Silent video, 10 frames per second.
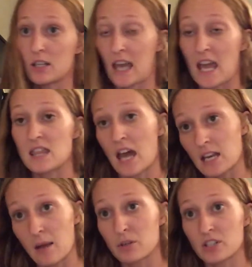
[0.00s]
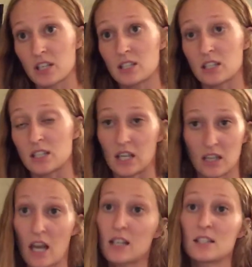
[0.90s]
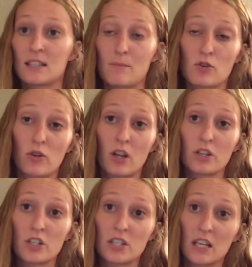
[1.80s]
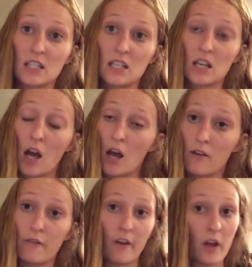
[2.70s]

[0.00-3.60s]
gain that number sense and to get that conceptual understanding of